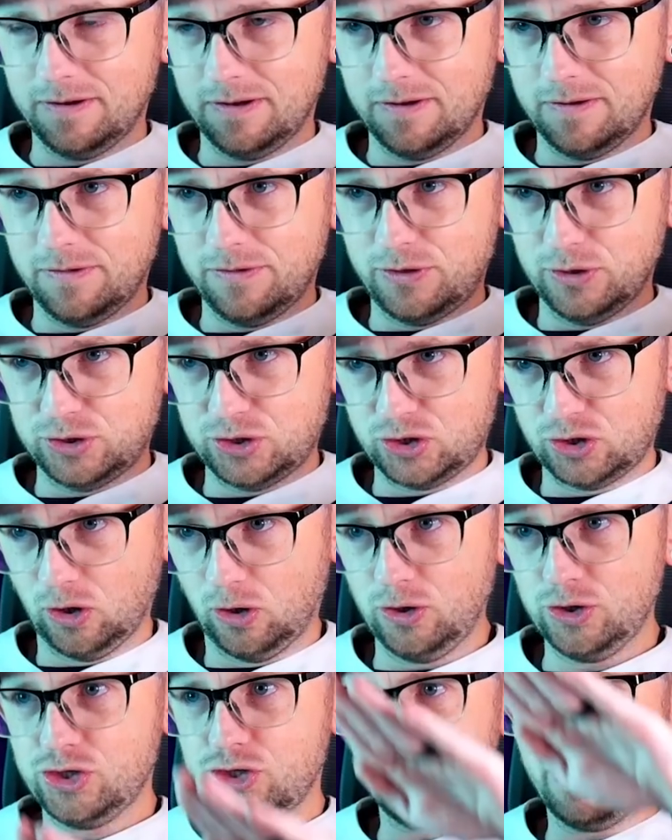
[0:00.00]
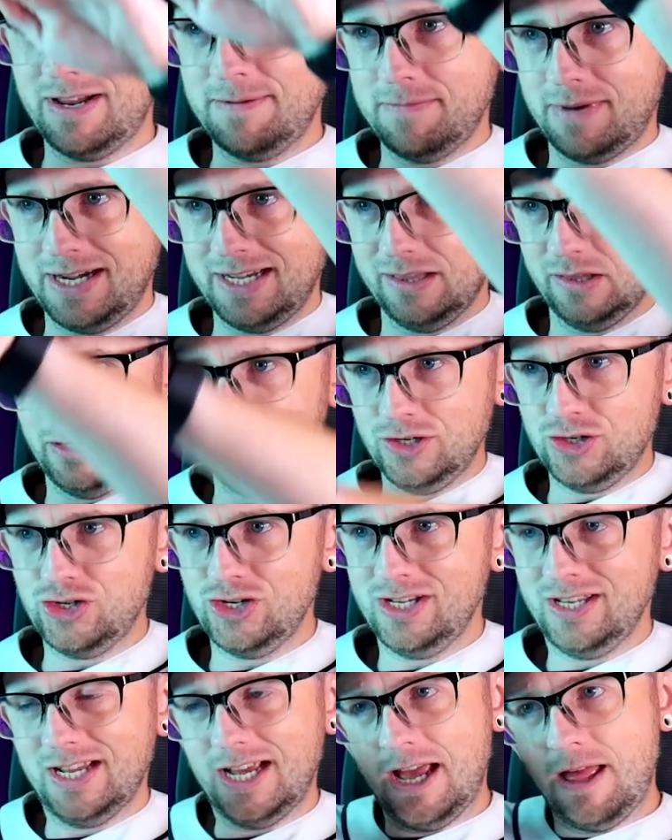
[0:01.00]
The start straight might launch
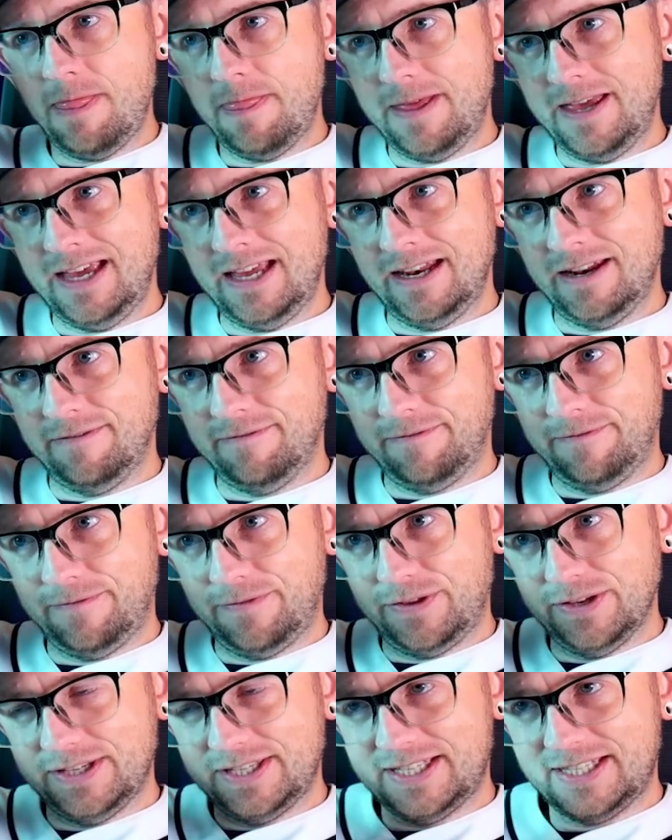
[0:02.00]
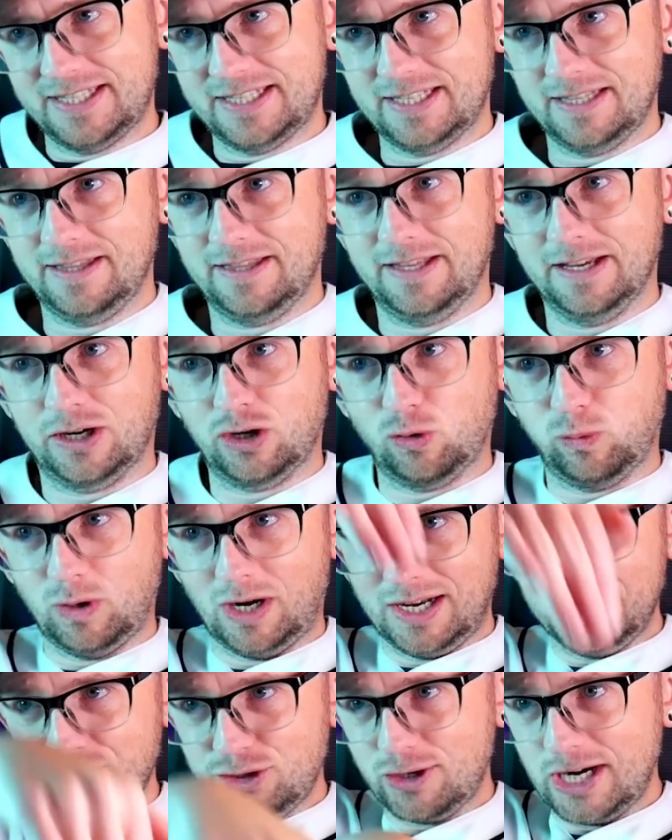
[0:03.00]
it, and then the
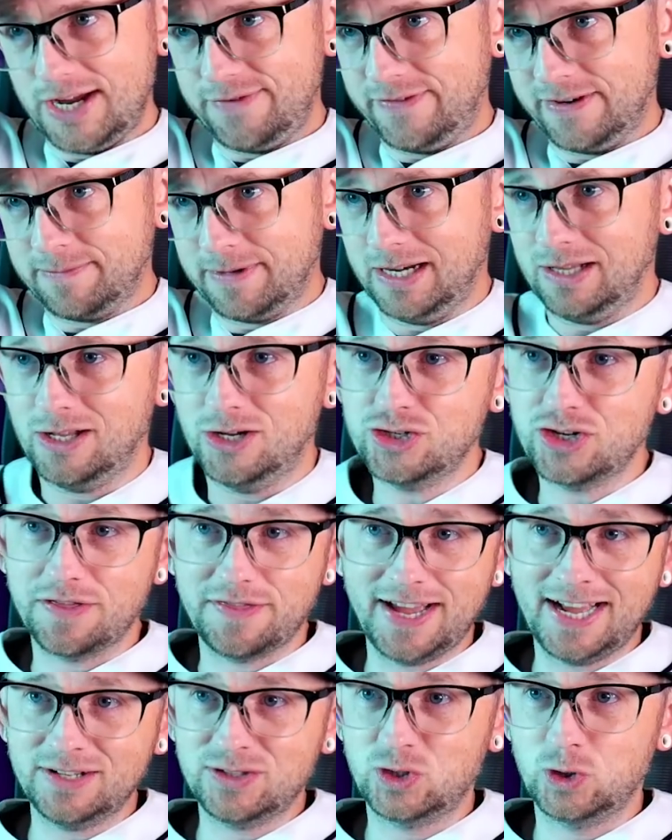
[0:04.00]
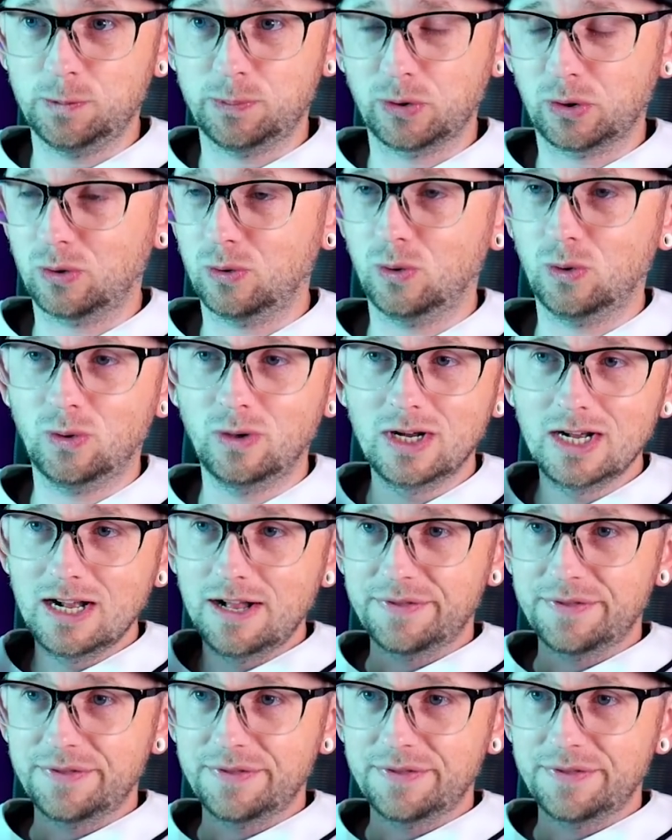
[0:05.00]
cross traffic might launch it. That's super cool.